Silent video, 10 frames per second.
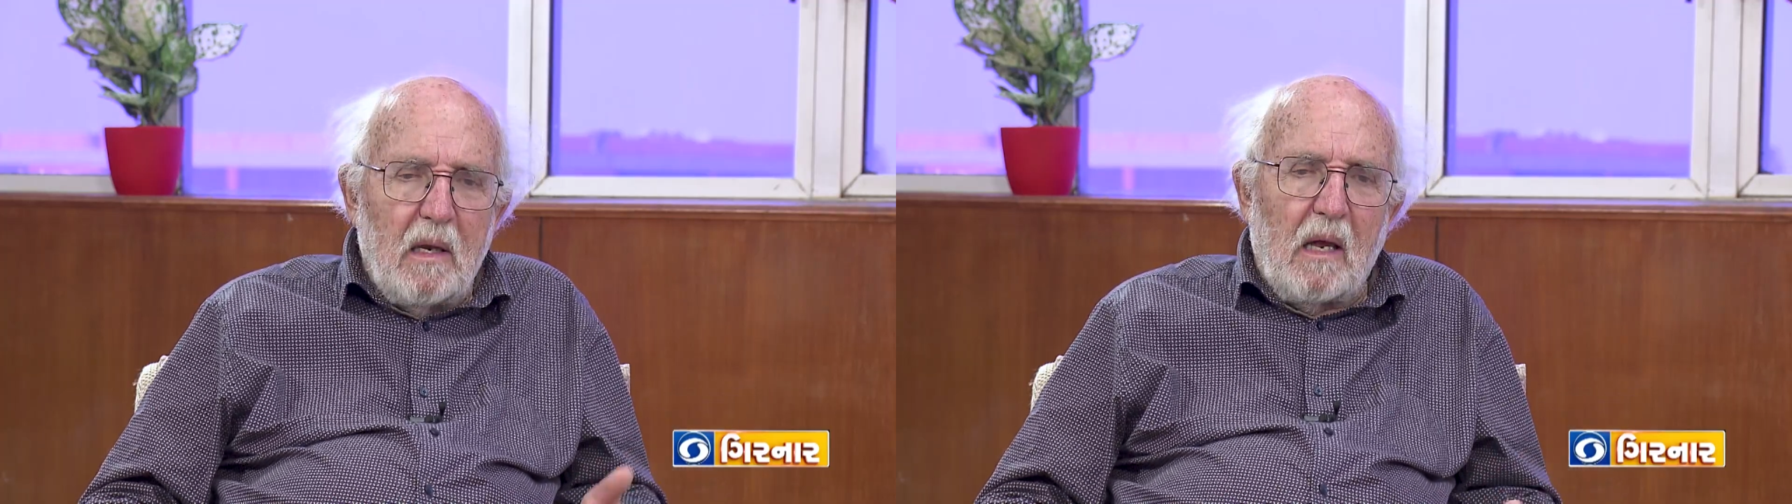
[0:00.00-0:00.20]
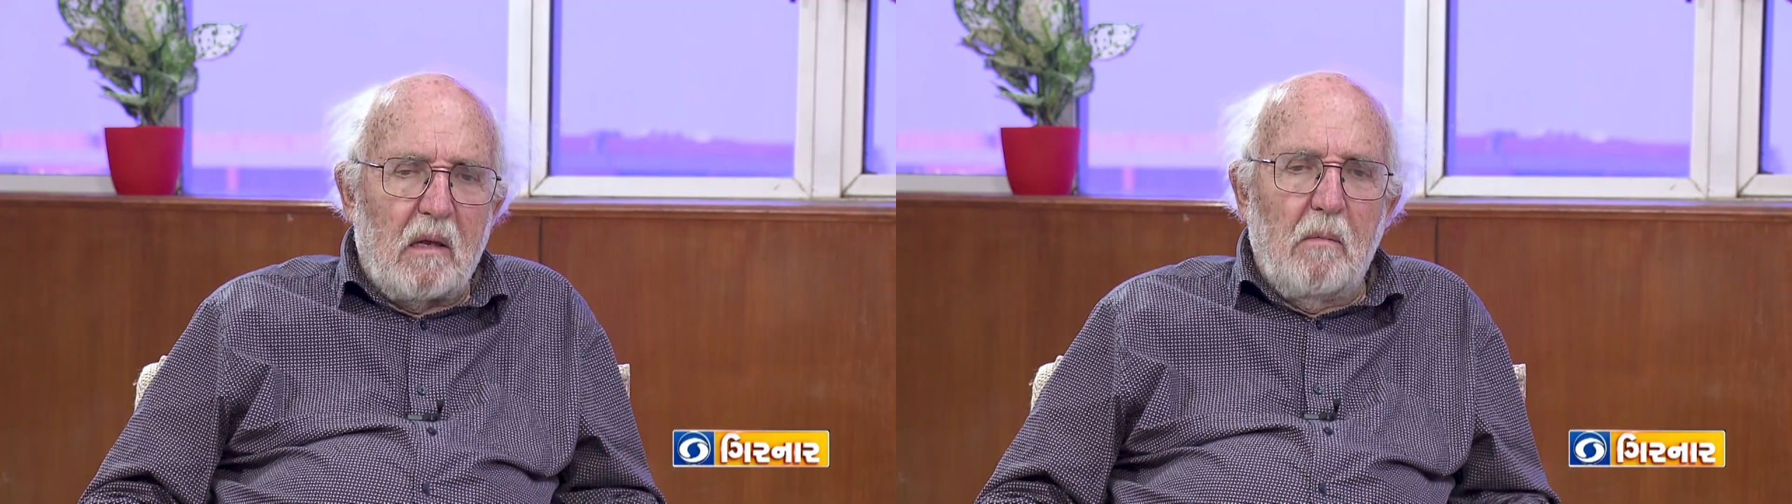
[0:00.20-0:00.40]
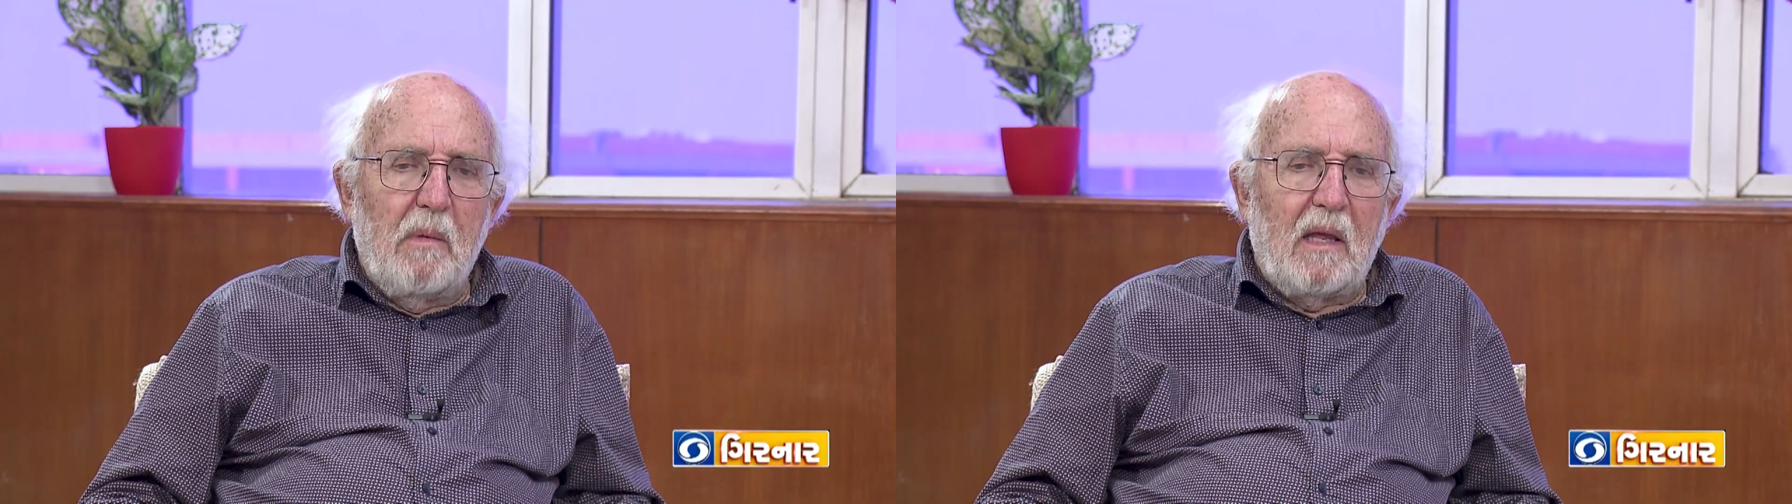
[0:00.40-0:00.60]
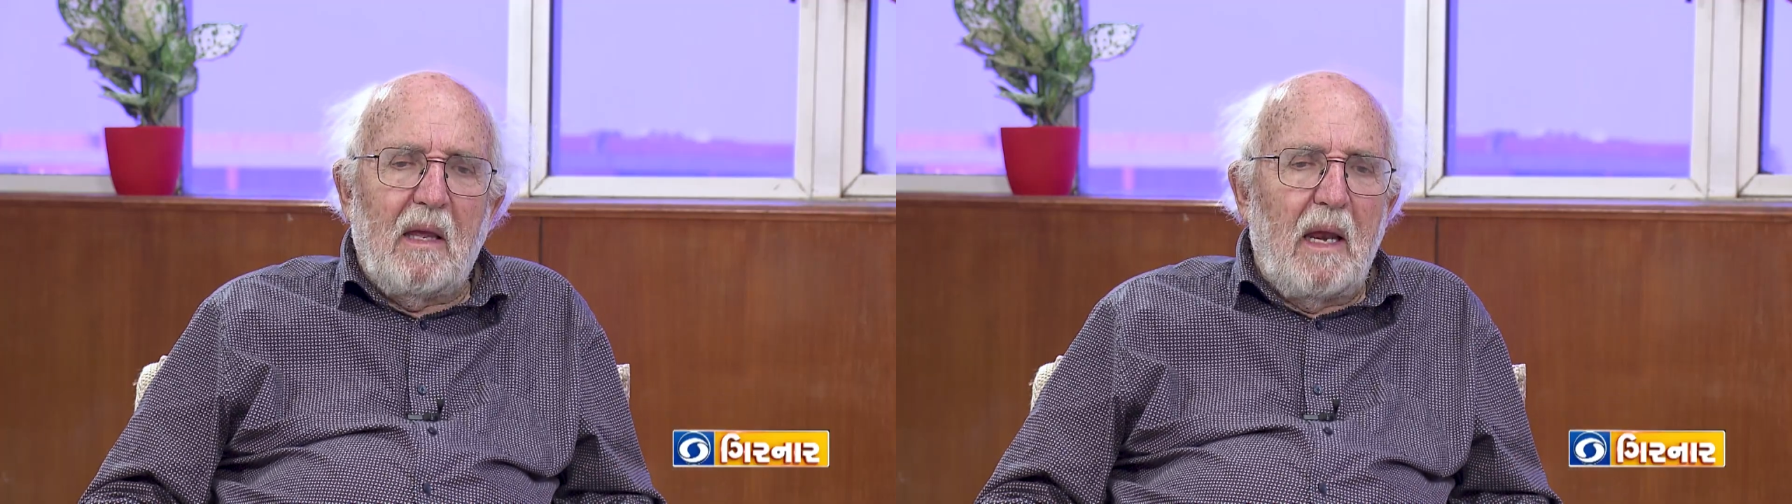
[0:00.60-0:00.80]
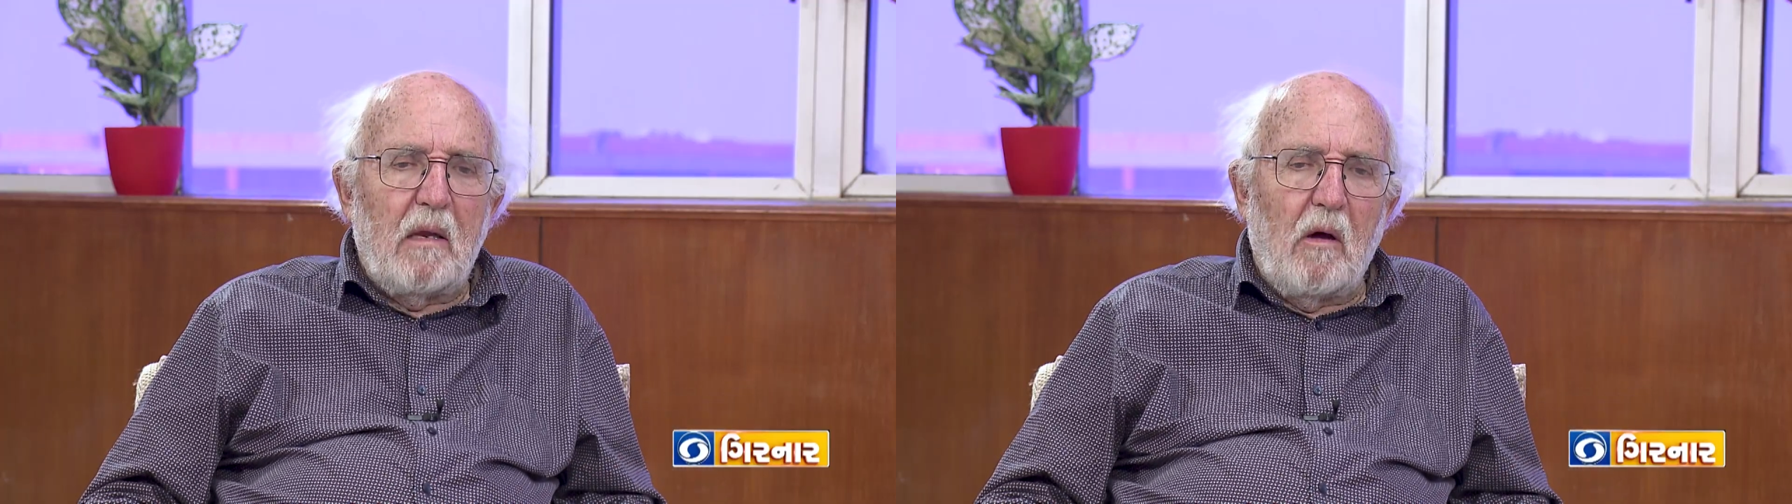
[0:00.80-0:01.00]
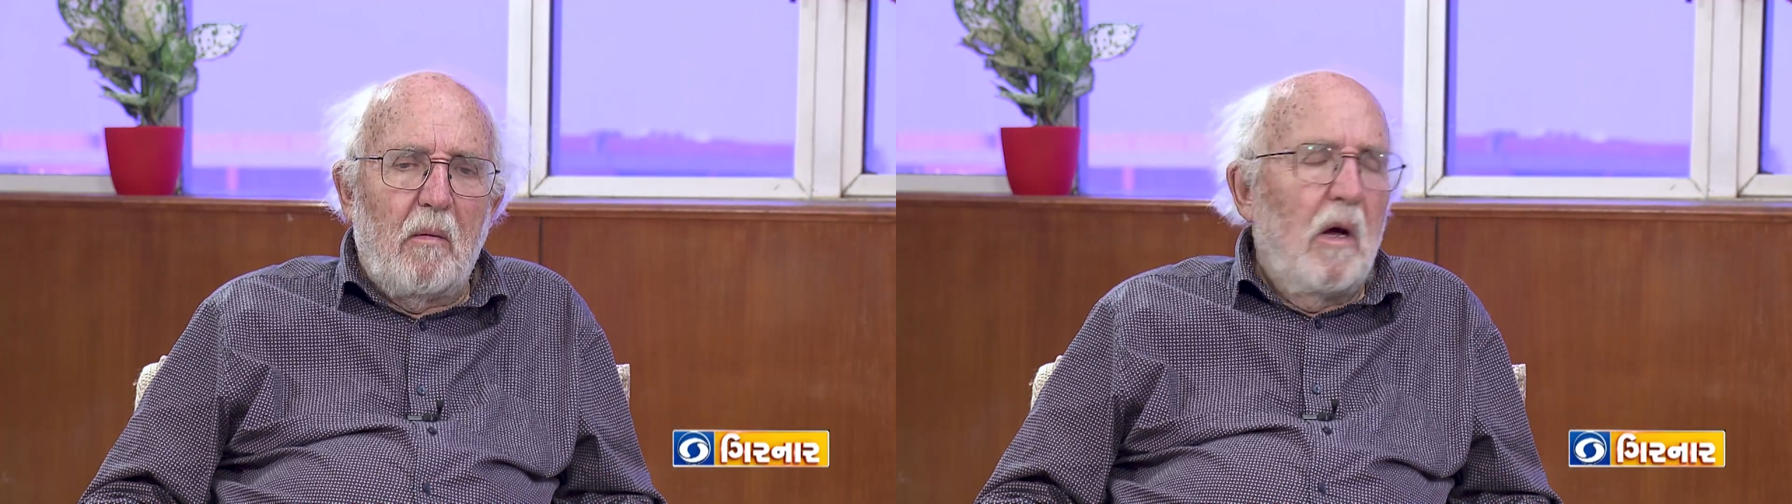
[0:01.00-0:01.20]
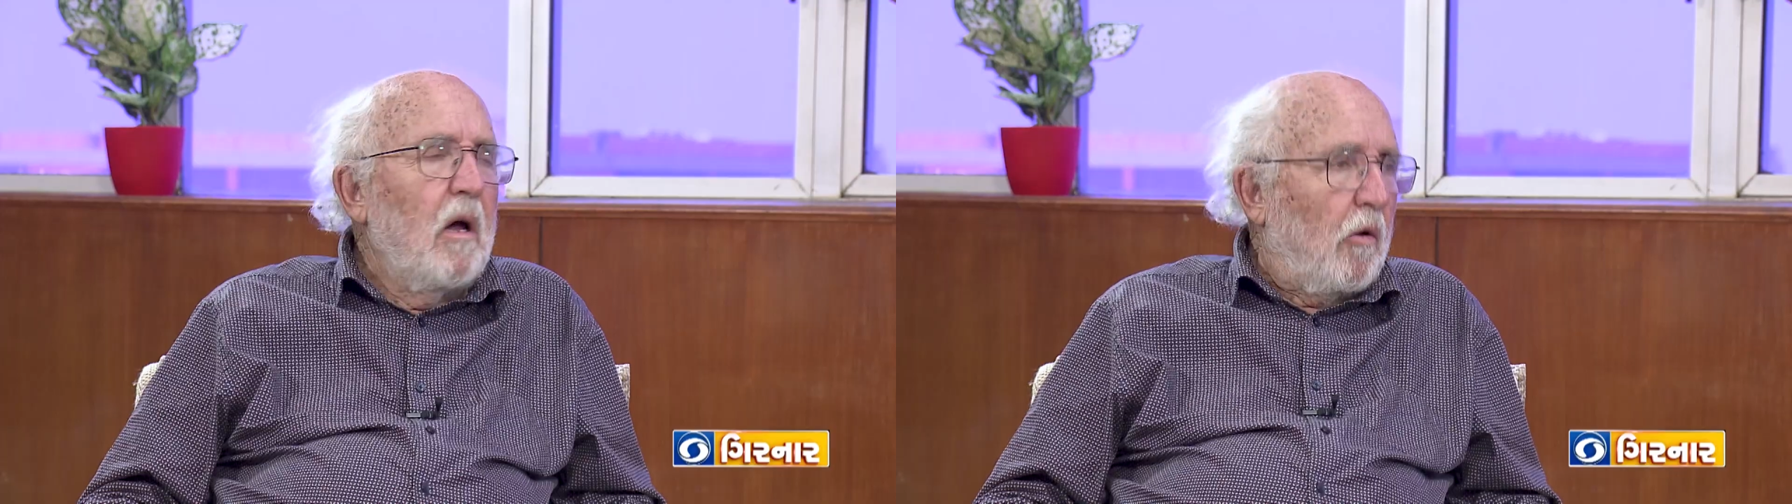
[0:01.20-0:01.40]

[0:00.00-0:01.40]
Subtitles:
other big telescopes